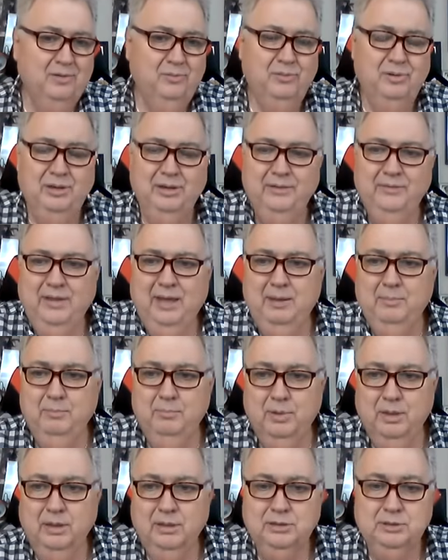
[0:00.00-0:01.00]
really that
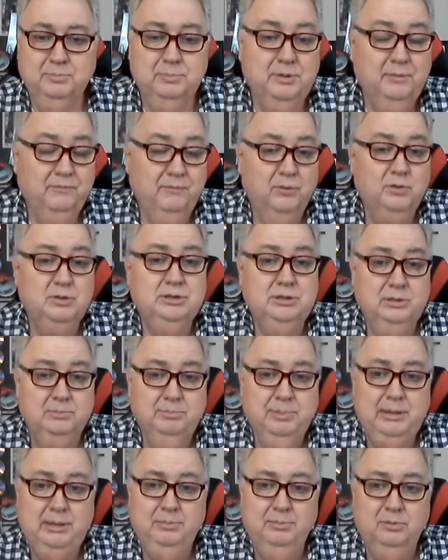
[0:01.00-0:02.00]
much, but for some
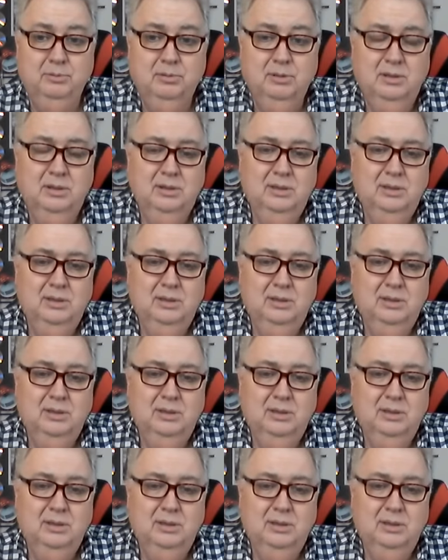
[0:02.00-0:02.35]
people,